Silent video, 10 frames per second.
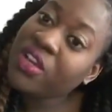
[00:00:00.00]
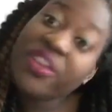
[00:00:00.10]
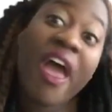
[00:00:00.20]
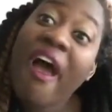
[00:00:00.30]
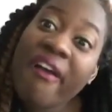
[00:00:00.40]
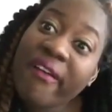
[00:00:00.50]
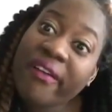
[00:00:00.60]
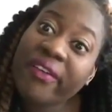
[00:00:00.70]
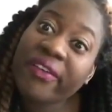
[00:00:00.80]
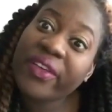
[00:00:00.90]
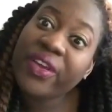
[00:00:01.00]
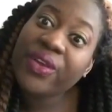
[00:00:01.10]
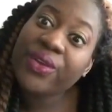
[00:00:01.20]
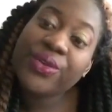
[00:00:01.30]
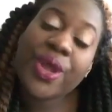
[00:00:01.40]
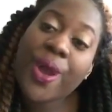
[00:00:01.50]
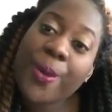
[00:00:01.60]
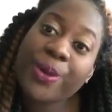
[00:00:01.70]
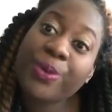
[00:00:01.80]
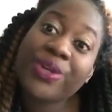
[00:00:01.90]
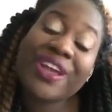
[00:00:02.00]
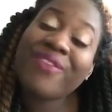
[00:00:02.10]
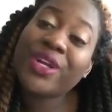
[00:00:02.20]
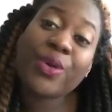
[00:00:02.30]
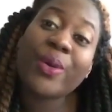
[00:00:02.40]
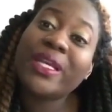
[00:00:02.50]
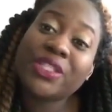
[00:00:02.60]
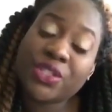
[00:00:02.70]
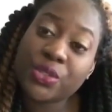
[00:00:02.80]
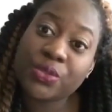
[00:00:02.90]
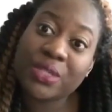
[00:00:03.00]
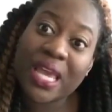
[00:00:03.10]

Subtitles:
No, and we're never going to.